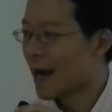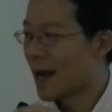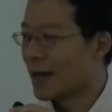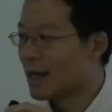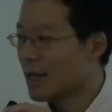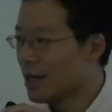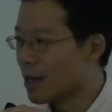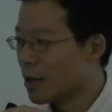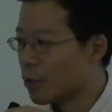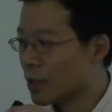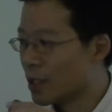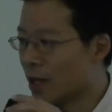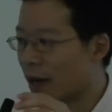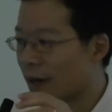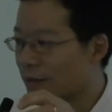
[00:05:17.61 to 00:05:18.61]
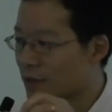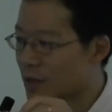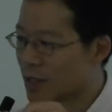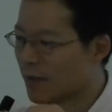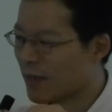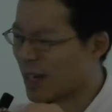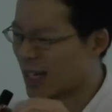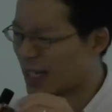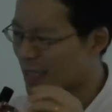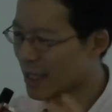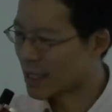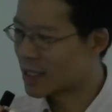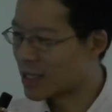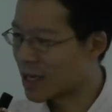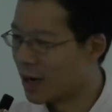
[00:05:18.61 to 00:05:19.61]
And here we have something like
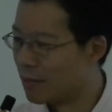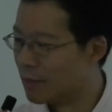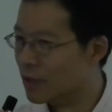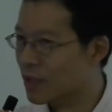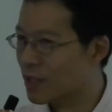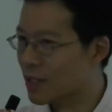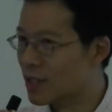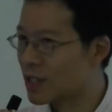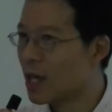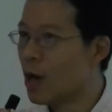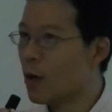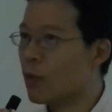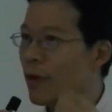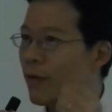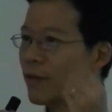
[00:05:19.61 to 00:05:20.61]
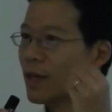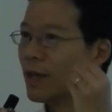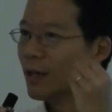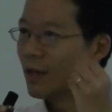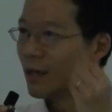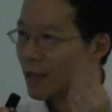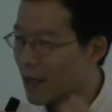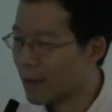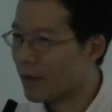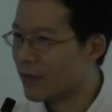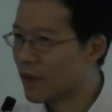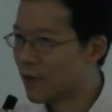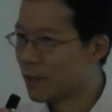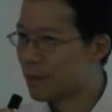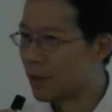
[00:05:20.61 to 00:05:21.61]
6 companies with a number
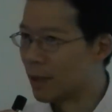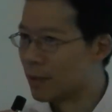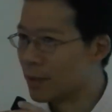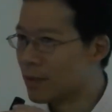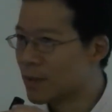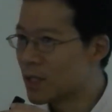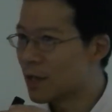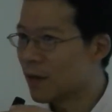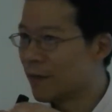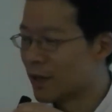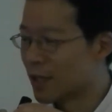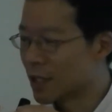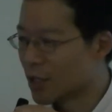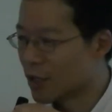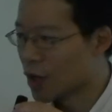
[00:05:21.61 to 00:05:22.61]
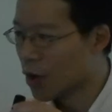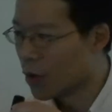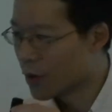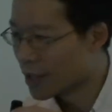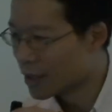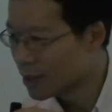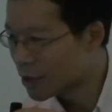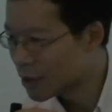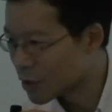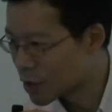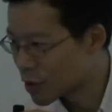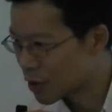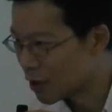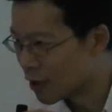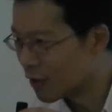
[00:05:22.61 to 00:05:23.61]
of different problems for them to go in to
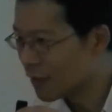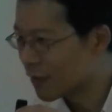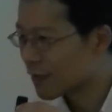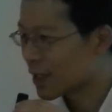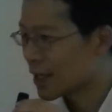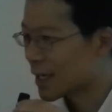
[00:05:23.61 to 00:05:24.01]
solve.